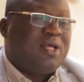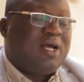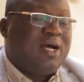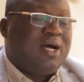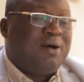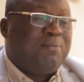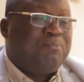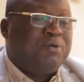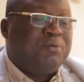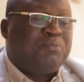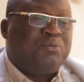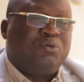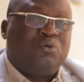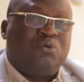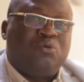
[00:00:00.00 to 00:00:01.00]
are
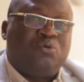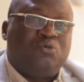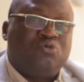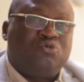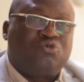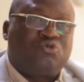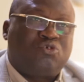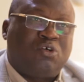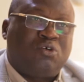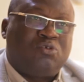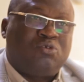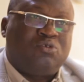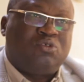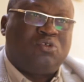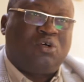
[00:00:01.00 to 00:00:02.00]
people who
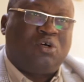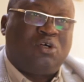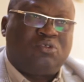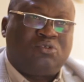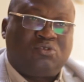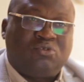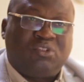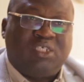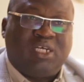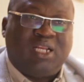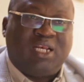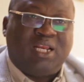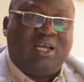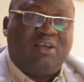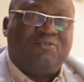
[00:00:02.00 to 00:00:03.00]
struggled all through their
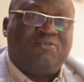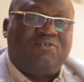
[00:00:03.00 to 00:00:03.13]
life,